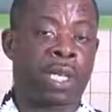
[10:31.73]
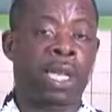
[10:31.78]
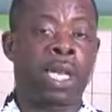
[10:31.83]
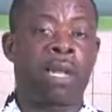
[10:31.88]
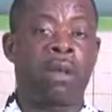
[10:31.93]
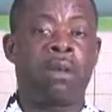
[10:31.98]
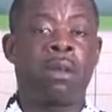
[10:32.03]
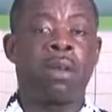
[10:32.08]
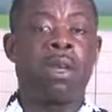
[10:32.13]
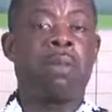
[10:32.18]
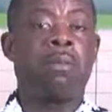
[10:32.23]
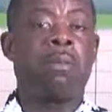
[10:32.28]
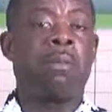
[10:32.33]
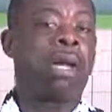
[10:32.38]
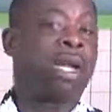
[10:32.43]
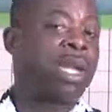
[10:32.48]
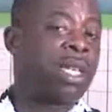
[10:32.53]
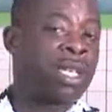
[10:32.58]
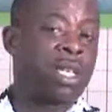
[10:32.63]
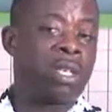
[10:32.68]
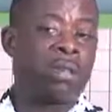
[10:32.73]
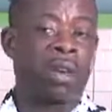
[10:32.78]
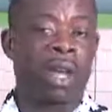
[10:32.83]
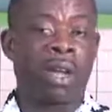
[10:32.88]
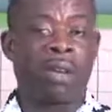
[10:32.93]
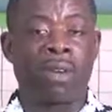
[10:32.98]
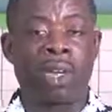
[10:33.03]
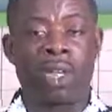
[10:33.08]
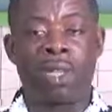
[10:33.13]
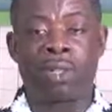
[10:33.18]
And then managing
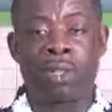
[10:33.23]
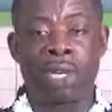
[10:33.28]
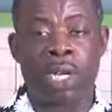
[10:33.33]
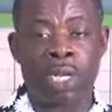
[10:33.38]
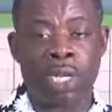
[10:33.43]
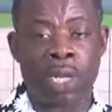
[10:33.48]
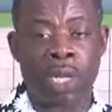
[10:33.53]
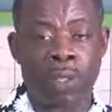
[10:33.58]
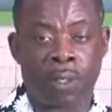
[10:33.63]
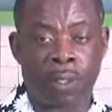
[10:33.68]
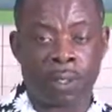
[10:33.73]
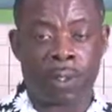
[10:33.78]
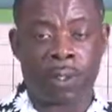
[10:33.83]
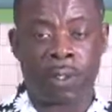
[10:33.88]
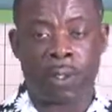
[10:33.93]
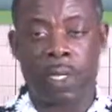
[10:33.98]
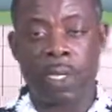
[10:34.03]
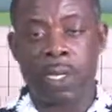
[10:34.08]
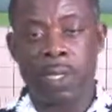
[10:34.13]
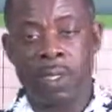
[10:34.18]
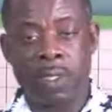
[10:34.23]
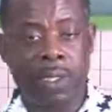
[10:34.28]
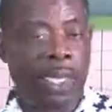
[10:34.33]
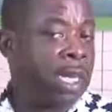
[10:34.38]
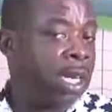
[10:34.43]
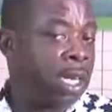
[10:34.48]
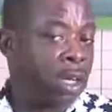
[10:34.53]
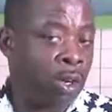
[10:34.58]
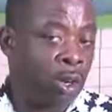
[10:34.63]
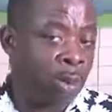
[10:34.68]
regulatory agencies,
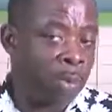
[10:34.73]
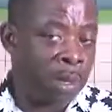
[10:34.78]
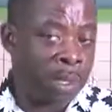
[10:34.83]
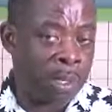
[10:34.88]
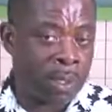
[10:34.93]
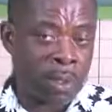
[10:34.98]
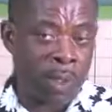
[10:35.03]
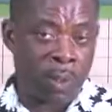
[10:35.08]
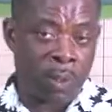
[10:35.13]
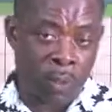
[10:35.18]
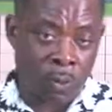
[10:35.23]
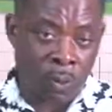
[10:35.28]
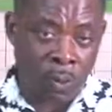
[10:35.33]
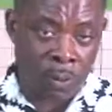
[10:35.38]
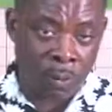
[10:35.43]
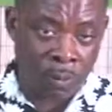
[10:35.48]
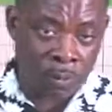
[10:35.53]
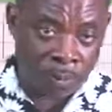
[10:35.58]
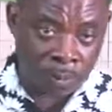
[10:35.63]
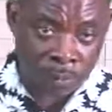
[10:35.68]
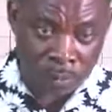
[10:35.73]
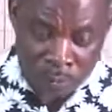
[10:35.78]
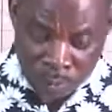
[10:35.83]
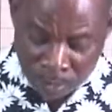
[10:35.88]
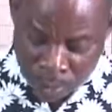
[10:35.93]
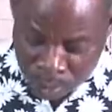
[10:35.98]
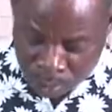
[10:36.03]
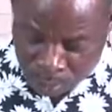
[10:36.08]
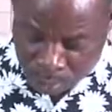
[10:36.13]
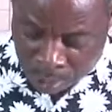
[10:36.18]
sending lobbies and so on.
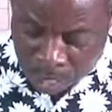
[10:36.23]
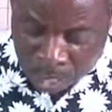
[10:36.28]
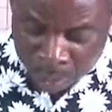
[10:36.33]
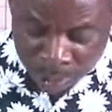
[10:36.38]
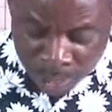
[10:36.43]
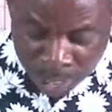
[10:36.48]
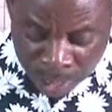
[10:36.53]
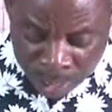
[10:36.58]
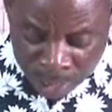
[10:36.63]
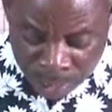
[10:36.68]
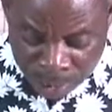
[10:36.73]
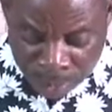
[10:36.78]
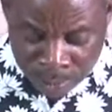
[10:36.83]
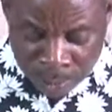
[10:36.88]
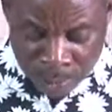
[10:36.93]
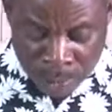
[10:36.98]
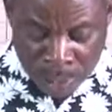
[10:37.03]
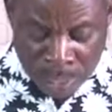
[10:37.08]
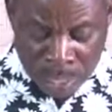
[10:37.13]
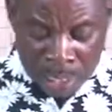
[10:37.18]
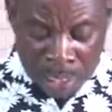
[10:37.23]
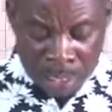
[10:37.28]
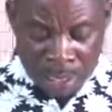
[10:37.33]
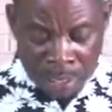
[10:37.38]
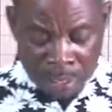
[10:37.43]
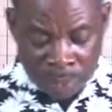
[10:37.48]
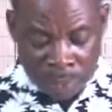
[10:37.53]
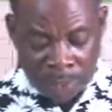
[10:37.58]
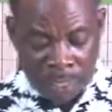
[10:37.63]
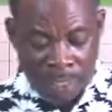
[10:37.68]
Whether this
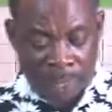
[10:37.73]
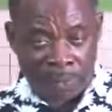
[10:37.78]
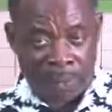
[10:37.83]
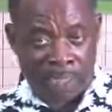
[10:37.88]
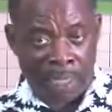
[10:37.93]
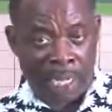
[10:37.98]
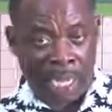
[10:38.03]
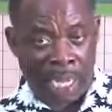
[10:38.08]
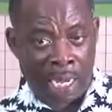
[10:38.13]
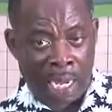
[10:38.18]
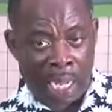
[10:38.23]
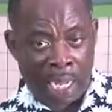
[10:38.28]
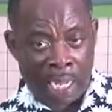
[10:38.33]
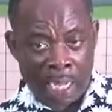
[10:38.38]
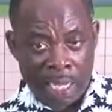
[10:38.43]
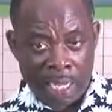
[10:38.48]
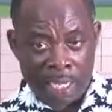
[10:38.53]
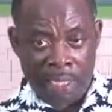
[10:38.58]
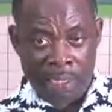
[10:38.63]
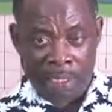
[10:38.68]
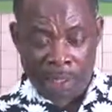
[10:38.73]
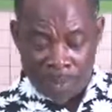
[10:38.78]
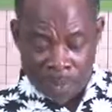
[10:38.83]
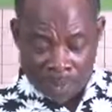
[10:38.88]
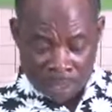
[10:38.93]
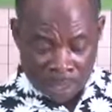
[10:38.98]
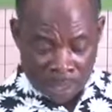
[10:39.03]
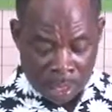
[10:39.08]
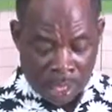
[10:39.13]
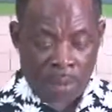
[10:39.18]
is effective in Ghana is
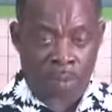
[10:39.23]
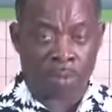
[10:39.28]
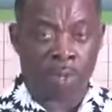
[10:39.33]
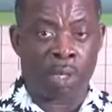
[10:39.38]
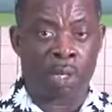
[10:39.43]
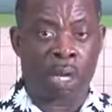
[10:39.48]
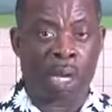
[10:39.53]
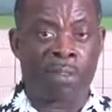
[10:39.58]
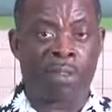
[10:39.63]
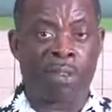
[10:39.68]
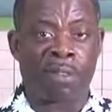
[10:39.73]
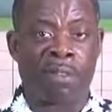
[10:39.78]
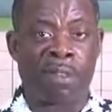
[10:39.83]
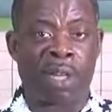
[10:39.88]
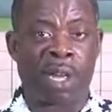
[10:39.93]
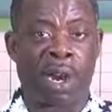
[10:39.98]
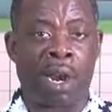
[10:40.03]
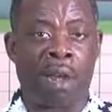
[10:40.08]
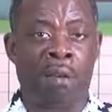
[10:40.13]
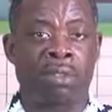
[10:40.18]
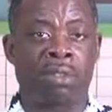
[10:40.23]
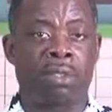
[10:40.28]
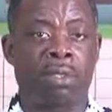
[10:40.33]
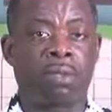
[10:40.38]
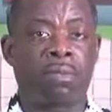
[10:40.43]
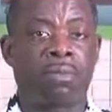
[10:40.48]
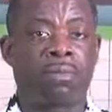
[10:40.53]
something that we have to figure out.